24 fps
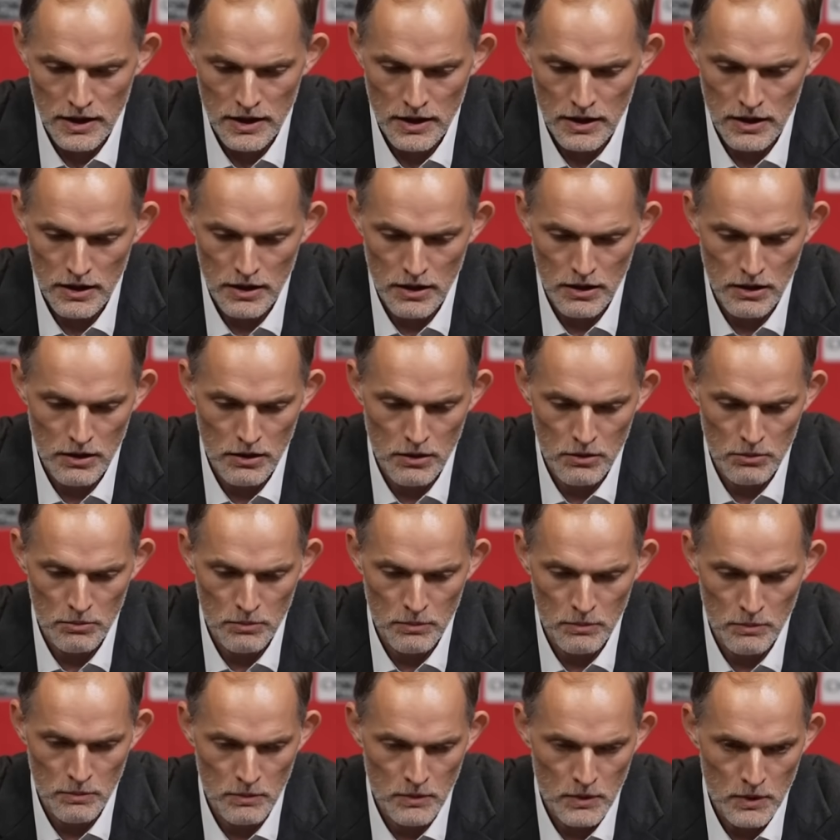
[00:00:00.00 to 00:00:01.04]

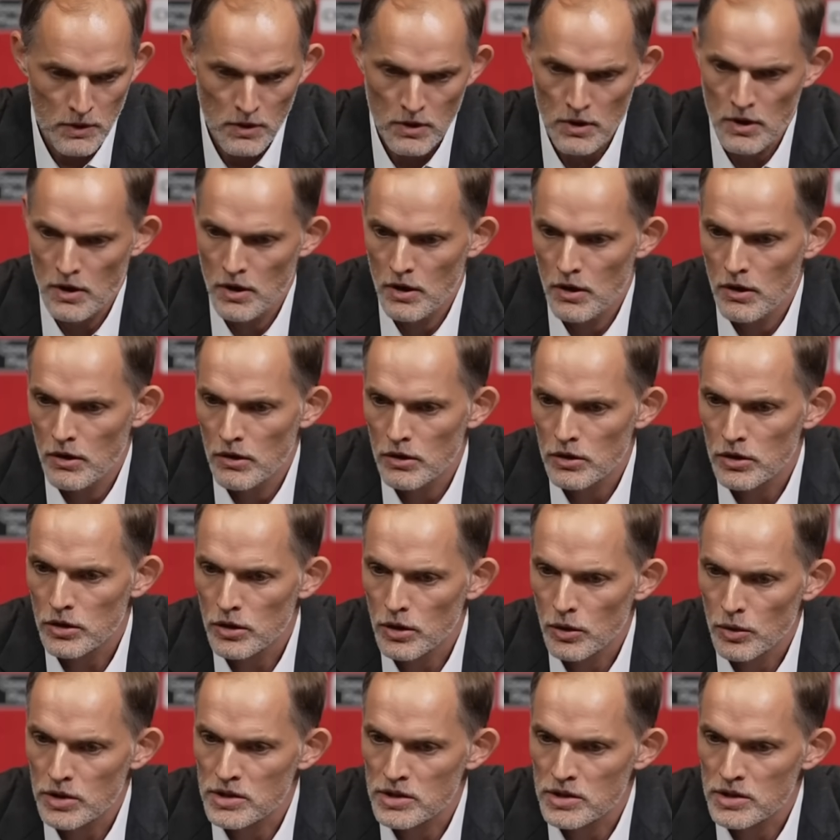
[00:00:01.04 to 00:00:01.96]
Um, you know,